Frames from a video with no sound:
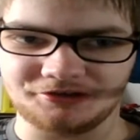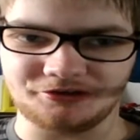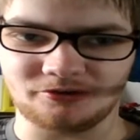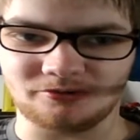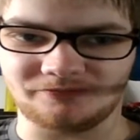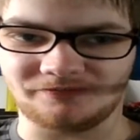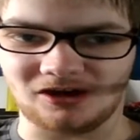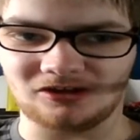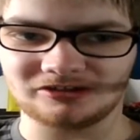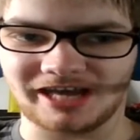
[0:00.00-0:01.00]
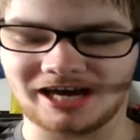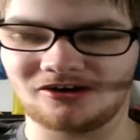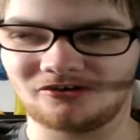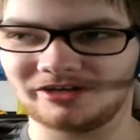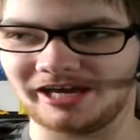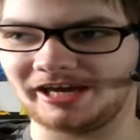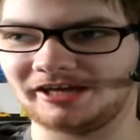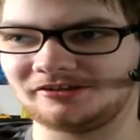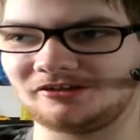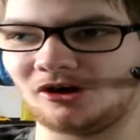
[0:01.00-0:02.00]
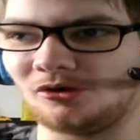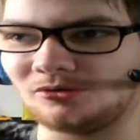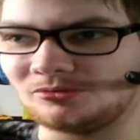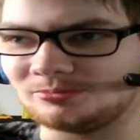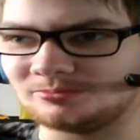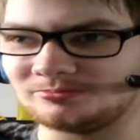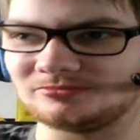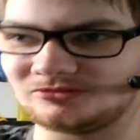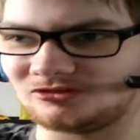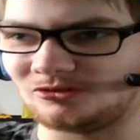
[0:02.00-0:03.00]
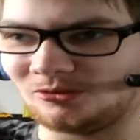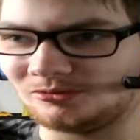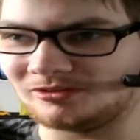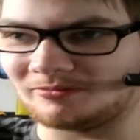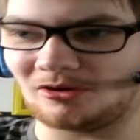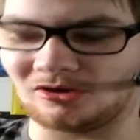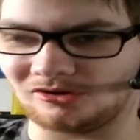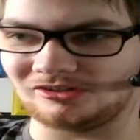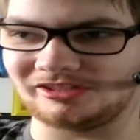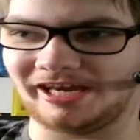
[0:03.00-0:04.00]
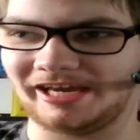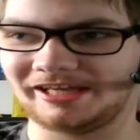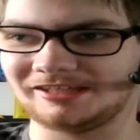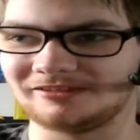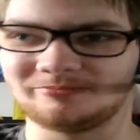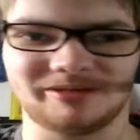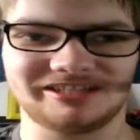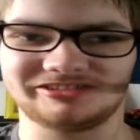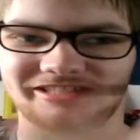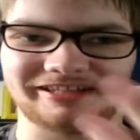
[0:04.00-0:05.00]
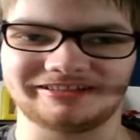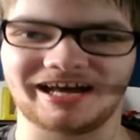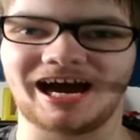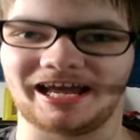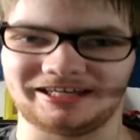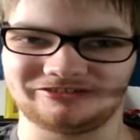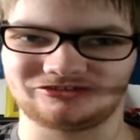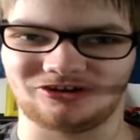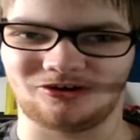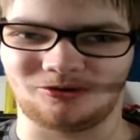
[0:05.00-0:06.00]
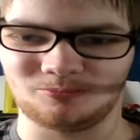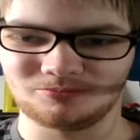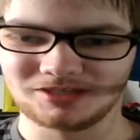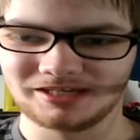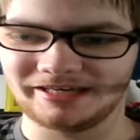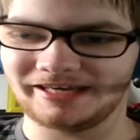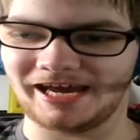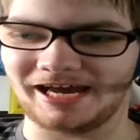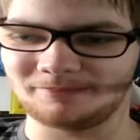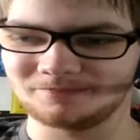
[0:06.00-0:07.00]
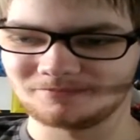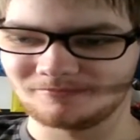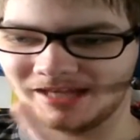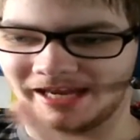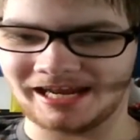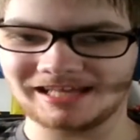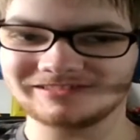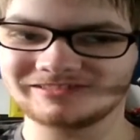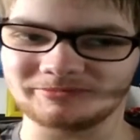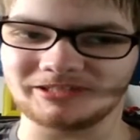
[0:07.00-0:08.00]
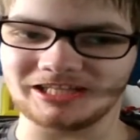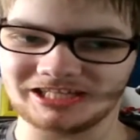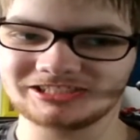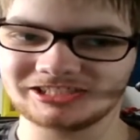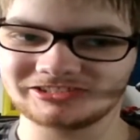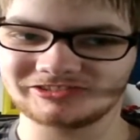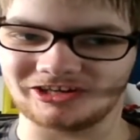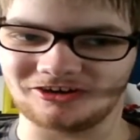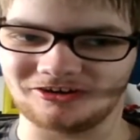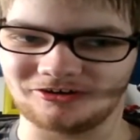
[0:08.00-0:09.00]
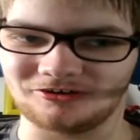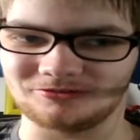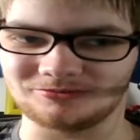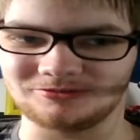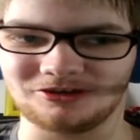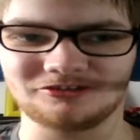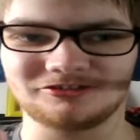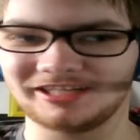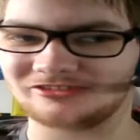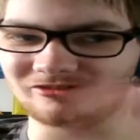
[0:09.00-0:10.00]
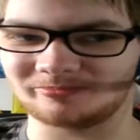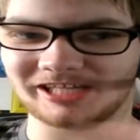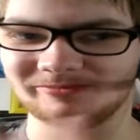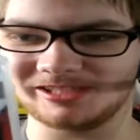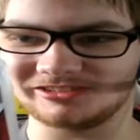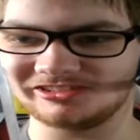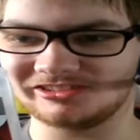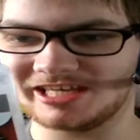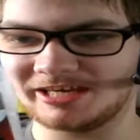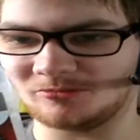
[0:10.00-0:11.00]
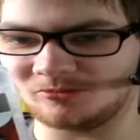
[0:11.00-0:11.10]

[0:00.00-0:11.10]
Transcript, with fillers: you fall down and go through the world and basically die. So, yeah, it has glitches, so don't get surprised because this game